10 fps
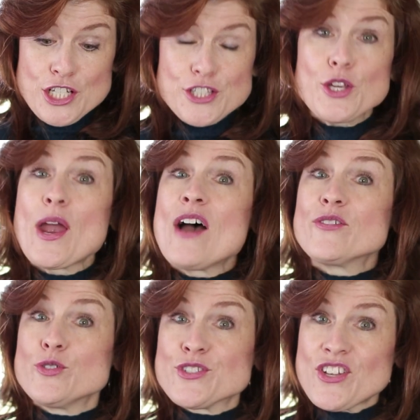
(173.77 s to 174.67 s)
So you
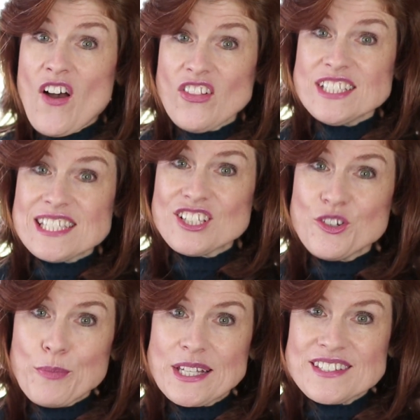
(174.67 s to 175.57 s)
have your solids in
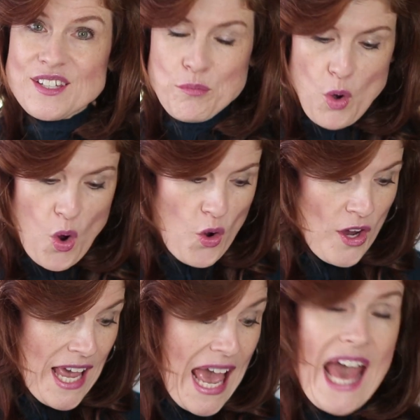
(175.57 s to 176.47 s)
your mixing bowl
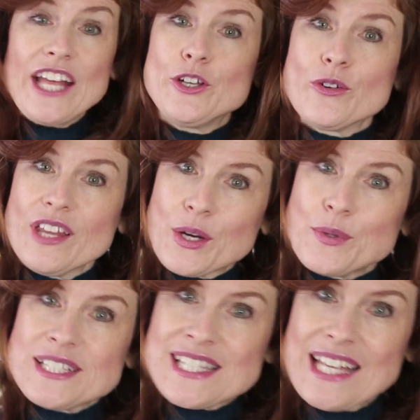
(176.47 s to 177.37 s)
and your
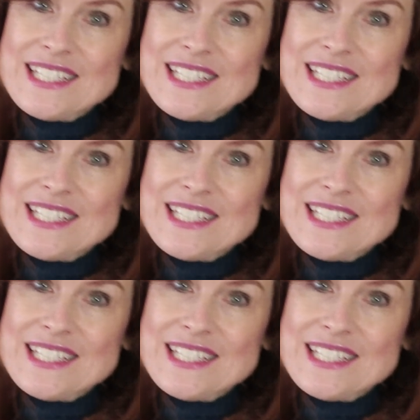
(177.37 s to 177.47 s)
liquid set